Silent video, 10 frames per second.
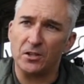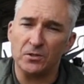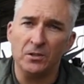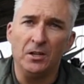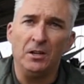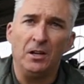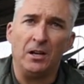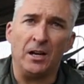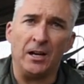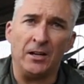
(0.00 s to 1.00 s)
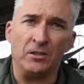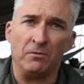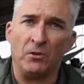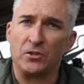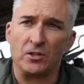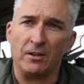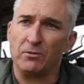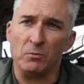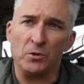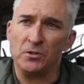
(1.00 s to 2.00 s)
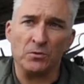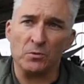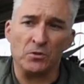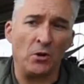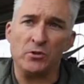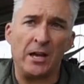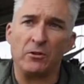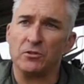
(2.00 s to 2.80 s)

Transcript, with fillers: Uh, and the advice I left them was, well, don't doubt